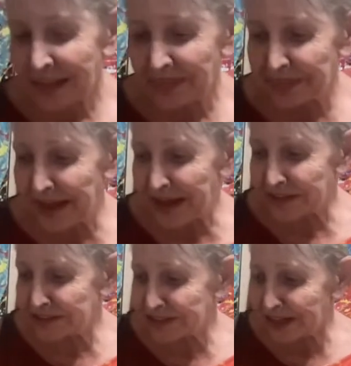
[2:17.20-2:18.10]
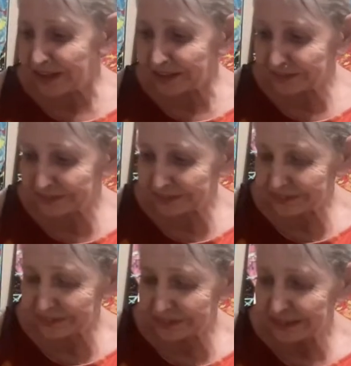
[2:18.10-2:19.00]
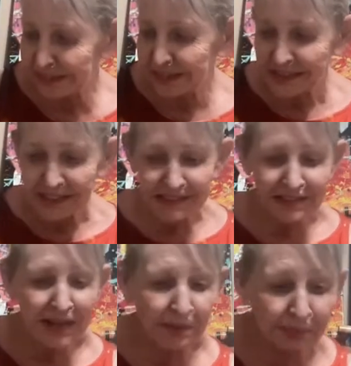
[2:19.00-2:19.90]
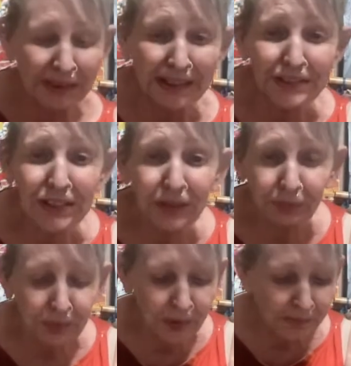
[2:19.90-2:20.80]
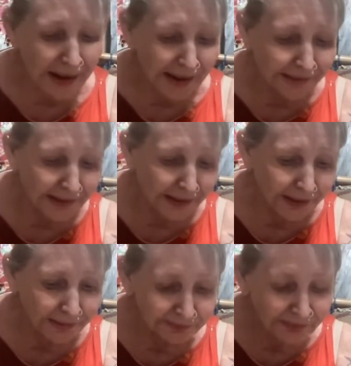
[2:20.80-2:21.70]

that uh, He's got plenty of room back there.